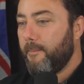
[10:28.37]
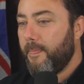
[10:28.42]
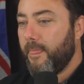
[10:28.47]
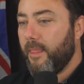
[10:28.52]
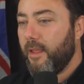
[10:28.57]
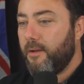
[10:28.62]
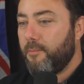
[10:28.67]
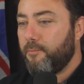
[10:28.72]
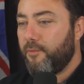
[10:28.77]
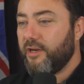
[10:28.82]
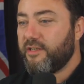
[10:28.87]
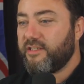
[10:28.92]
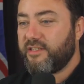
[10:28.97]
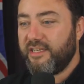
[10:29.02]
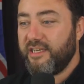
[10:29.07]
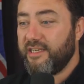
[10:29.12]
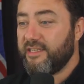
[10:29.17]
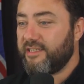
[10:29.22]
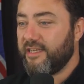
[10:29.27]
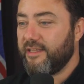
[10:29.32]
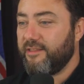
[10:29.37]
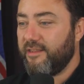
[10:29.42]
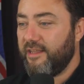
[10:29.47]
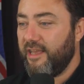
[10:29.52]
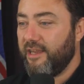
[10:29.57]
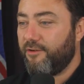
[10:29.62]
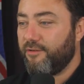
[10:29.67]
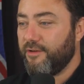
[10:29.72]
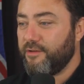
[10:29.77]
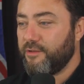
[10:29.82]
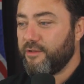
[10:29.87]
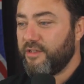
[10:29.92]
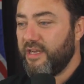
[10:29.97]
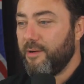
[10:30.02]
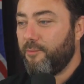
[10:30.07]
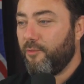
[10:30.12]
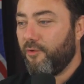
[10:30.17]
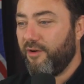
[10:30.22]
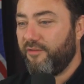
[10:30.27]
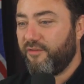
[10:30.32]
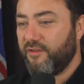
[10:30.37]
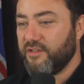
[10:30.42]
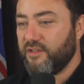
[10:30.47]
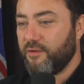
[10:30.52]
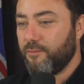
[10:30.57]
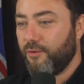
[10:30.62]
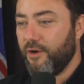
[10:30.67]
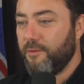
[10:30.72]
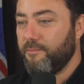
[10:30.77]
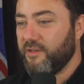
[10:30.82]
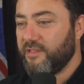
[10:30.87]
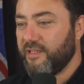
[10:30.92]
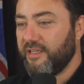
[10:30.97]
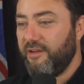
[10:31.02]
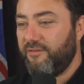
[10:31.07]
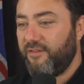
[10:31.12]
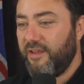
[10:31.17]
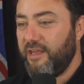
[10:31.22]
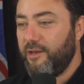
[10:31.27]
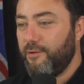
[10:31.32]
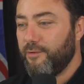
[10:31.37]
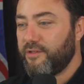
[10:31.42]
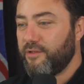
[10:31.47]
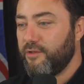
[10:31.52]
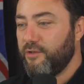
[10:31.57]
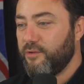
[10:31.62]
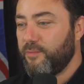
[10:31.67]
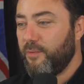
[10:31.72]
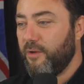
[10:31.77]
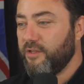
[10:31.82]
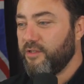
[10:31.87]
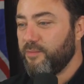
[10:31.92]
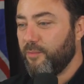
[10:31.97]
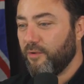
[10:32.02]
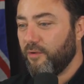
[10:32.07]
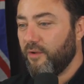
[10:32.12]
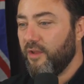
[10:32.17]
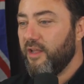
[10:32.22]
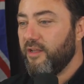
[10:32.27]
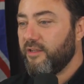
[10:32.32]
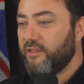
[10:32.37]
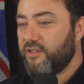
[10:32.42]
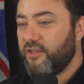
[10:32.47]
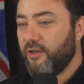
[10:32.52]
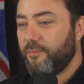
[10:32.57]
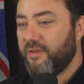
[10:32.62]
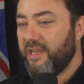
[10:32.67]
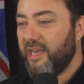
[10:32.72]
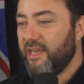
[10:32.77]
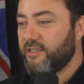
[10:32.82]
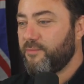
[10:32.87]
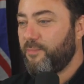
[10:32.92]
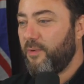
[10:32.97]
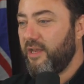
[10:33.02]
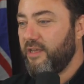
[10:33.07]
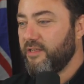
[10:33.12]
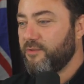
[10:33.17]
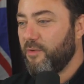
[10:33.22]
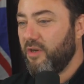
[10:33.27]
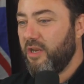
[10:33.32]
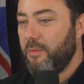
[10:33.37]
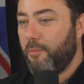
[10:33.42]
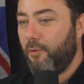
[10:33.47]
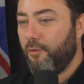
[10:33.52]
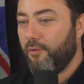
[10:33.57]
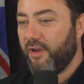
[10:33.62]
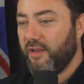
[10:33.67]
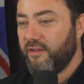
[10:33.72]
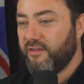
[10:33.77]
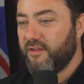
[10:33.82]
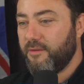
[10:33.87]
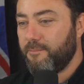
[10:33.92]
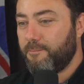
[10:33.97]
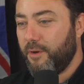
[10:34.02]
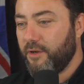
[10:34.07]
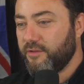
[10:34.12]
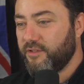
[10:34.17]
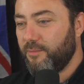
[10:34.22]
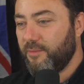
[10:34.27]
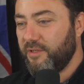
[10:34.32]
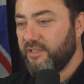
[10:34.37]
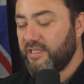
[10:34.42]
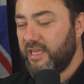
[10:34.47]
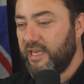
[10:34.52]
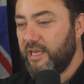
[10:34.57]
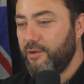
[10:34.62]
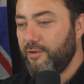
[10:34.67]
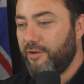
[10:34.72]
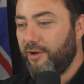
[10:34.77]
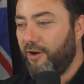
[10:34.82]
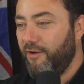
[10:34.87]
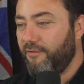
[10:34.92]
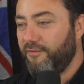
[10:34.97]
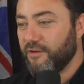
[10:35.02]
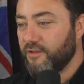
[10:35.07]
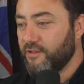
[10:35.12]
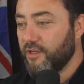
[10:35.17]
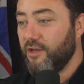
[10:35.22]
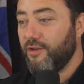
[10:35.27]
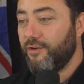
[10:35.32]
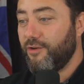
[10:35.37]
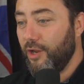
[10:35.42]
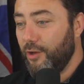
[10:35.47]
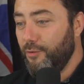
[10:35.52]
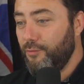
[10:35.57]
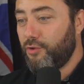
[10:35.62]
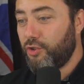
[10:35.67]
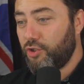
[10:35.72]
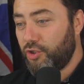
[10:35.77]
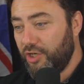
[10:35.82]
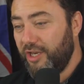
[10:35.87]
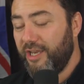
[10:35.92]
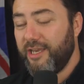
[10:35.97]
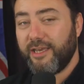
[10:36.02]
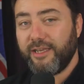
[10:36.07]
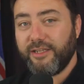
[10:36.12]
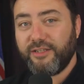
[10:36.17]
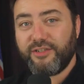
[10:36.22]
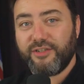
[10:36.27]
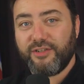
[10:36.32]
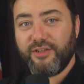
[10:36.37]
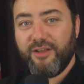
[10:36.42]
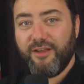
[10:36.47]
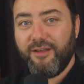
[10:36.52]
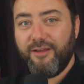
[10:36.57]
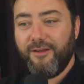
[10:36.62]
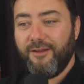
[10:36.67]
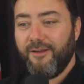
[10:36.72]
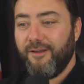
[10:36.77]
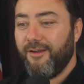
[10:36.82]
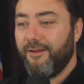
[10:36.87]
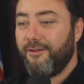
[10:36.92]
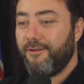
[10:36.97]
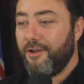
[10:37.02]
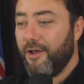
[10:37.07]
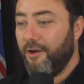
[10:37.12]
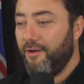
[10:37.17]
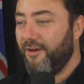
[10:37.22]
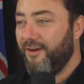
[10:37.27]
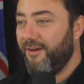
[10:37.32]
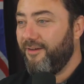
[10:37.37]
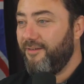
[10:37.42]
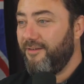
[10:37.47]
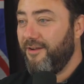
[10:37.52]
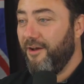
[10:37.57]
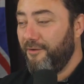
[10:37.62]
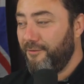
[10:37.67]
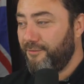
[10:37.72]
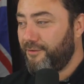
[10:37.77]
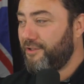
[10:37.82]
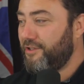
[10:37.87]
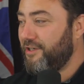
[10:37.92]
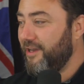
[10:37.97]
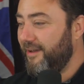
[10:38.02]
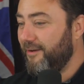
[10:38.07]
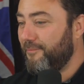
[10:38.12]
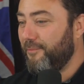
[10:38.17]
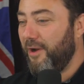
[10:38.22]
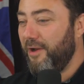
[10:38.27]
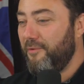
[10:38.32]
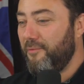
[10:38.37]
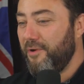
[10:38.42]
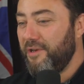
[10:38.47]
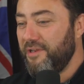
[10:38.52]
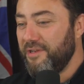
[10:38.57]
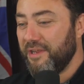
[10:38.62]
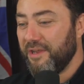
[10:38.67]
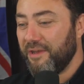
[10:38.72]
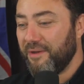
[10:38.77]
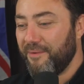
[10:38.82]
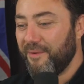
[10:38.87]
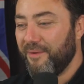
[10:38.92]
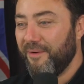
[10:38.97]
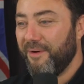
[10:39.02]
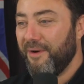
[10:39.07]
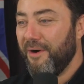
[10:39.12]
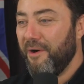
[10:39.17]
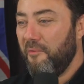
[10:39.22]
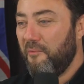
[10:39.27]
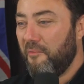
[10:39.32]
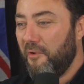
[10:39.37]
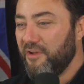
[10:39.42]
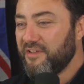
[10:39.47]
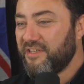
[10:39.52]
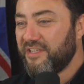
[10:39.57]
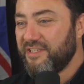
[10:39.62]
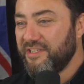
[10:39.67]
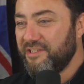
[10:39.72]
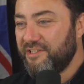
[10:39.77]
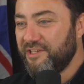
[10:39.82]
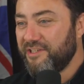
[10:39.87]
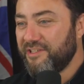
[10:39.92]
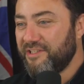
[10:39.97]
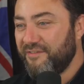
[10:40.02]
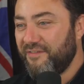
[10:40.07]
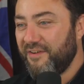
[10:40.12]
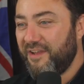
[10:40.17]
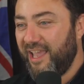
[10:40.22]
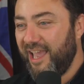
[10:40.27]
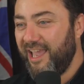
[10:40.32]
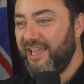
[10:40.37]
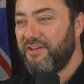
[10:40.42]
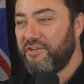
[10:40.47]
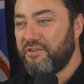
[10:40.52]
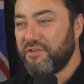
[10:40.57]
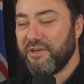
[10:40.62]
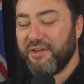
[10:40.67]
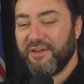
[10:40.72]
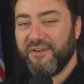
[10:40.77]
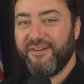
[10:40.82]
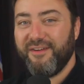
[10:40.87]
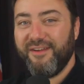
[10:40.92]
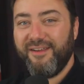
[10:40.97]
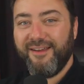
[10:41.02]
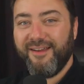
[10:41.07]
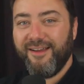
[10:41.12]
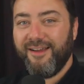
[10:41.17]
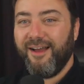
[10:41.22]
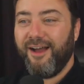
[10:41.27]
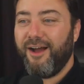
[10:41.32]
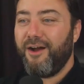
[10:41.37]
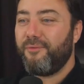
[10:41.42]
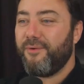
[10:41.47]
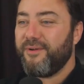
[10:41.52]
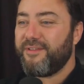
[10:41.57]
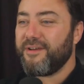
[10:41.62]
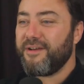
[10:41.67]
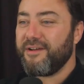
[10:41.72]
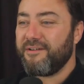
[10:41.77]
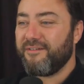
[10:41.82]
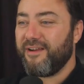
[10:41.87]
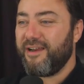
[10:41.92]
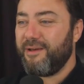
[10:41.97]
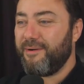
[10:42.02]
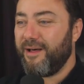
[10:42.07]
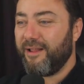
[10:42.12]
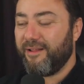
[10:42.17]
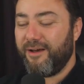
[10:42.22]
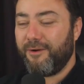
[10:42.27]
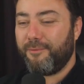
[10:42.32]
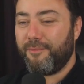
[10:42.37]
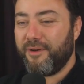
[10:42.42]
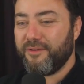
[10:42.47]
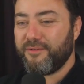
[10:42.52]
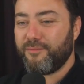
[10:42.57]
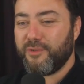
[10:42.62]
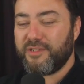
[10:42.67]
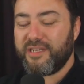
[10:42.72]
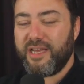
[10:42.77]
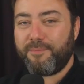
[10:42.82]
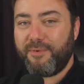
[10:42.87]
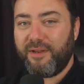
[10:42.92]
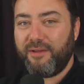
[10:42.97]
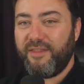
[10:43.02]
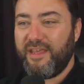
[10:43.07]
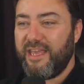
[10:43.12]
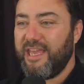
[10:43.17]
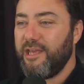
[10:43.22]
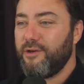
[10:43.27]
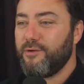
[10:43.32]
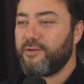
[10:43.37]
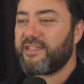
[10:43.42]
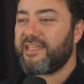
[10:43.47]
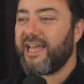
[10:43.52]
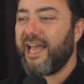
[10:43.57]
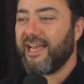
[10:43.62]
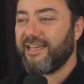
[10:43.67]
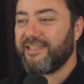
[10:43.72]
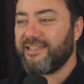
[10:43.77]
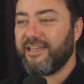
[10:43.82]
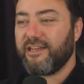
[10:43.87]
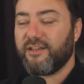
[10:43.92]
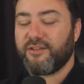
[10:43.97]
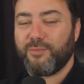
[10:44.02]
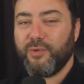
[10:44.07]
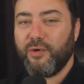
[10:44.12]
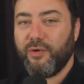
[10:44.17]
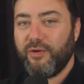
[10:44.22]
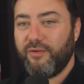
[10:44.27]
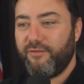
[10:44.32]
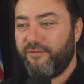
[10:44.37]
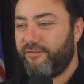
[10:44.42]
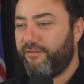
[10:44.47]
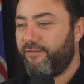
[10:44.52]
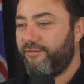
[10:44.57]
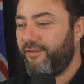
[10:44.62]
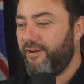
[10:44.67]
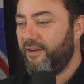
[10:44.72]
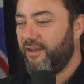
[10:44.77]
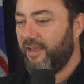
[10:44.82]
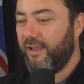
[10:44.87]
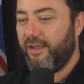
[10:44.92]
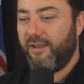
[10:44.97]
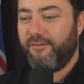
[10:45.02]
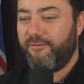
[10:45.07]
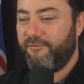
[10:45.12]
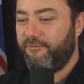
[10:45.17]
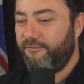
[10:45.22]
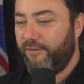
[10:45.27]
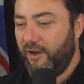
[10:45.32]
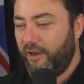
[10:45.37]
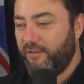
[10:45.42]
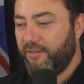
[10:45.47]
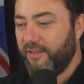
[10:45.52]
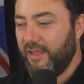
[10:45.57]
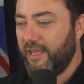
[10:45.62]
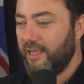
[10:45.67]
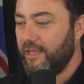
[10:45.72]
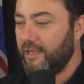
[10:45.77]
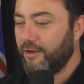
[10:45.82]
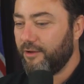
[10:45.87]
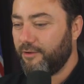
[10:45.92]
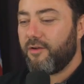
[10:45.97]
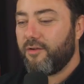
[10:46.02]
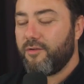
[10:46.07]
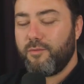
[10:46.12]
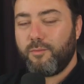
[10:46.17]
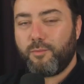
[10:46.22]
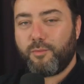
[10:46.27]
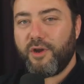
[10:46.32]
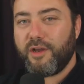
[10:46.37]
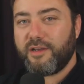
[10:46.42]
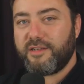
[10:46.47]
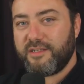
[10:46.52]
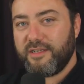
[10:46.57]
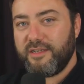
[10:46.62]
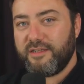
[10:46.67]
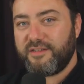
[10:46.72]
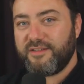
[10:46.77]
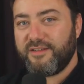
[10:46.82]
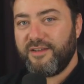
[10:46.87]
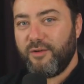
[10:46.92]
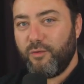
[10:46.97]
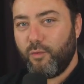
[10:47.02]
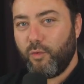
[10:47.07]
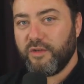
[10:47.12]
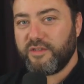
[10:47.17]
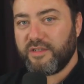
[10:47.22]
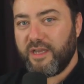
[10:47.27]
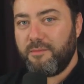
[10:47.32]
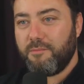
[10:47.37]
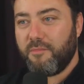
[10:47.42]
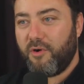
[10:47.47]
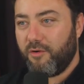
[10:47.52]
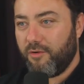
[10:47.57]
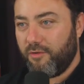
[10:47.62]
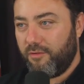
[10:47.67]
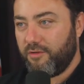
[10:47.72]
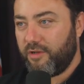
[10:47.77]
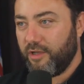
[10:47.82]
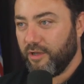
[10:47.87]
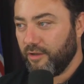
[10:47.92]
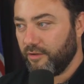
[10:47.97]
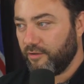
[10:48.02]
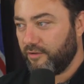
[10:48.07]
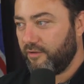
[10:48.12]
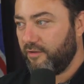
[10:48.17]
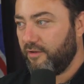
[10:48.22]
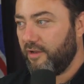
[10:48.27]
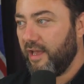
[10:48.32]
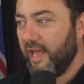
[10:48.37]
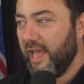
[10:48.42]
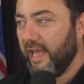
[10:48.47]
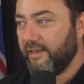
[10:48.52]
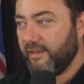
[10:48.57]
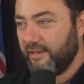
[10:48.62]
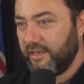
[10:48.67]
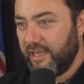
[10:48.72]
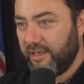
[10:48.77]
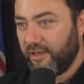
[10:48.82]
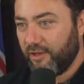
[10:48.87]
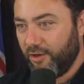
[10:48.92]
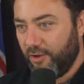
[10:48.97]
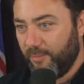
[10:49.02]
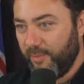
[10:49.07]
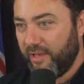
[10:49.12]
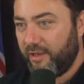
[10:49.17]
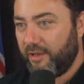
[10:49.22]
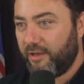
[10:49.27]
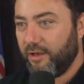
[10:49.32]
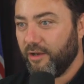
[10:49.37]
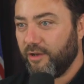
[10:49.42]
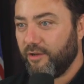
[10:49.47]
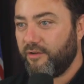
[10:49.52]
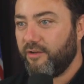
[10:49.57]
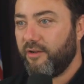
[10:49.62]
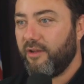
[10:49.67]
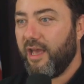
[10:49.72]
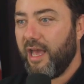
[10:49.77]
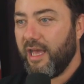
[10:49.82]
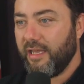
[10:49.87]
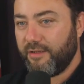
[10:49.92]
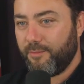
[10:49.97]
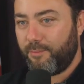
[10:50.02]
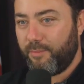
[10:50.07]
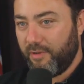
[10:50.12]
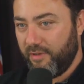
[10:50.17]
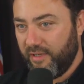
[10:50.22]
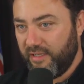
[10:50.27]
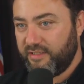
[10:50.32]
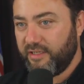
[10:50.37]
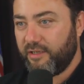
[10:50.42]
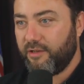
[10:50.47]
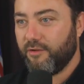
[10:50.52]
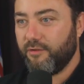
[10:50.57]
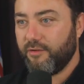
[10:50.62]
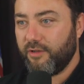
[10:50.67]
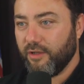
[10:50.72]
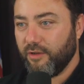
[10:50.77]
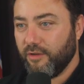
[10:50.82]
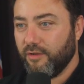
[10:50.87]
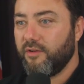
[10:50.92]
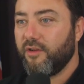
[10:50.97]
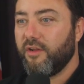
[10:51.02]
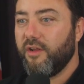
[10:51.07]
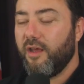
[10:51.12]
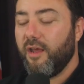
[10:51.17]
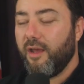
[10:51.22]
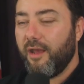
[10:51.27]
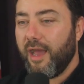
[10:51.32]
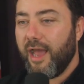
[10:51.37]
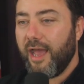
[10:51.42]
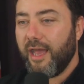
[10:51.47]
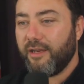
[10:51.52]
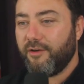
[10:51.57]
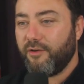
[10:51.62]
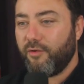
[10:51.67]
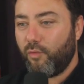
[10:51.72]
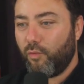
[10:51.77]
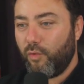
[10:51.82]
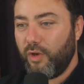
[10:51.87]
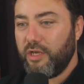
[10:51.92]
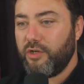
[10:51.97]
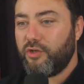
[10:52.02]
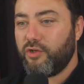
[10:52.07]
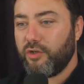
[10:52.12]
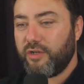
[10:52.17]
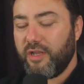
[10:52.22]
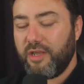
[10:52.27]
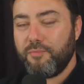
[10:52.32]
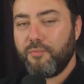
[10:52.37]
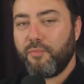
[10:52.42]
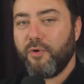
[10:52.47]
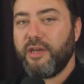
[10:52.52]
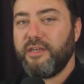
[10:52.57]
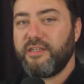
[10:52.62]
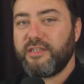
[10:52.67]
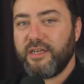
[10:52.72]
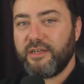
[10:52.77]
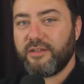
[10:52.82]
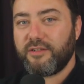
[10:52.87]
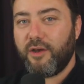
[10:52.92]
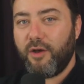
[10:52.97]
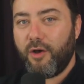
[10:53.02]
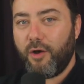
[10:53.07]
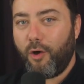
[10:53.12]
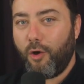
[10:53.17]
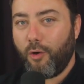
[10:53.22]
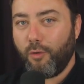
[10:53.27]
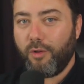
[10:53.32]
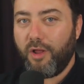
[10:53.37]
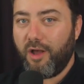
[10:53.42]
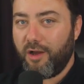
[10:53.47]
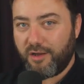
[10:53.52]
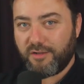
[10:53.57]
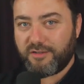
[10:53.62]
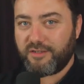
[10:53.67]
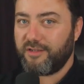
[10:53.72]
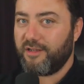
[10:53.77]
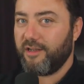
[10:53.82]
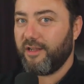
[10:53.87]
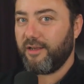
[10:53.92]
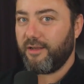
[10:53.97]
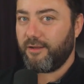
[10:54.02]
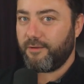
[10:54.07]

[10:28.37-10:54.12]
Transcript: Brexiteers said that the increase was yet more evidence that Britain must leave the EU as soon as possible to stop taxpayers' money pouring into the bottomless EU coffers. No shit. No shit. Why wouldn't you? What's the justification? Oh, we're doing really well. Oh, what's happening? The EU's taxing us more. Fuck the EU. Brexit was a moral good, and an economic good, and a political good, and we should embrace it wholeheartedly.